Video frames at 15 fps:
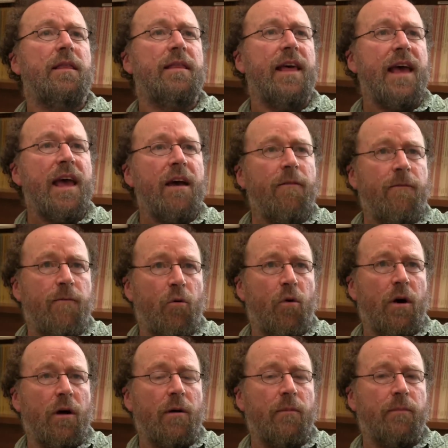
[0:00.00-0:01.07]

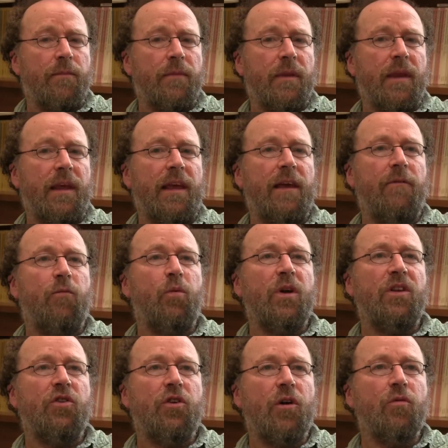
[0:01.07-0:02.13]
Therefore, if
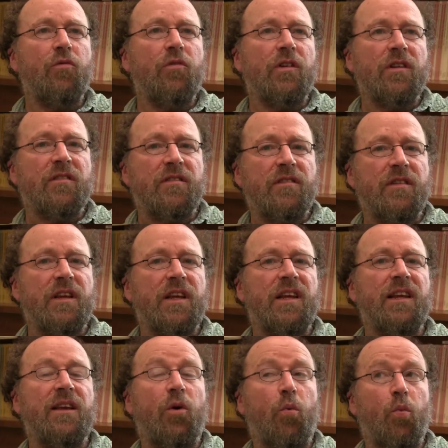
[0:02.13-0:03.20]
we don't
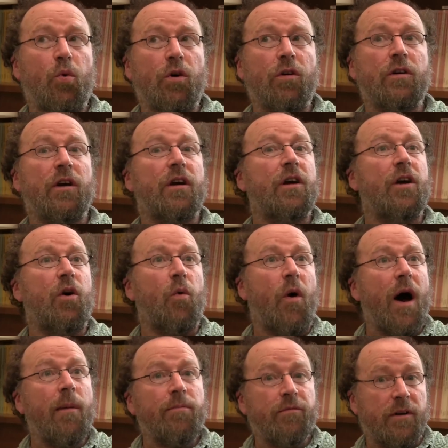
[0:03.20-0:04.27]
see worker
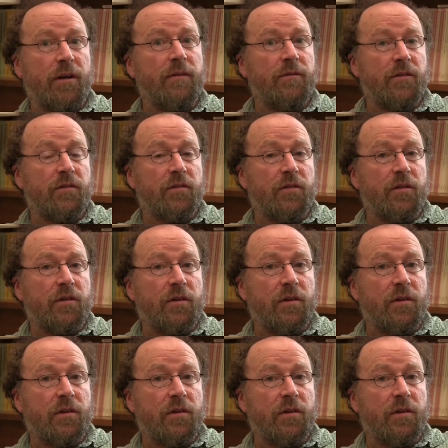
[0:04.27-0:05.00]
cooperatives,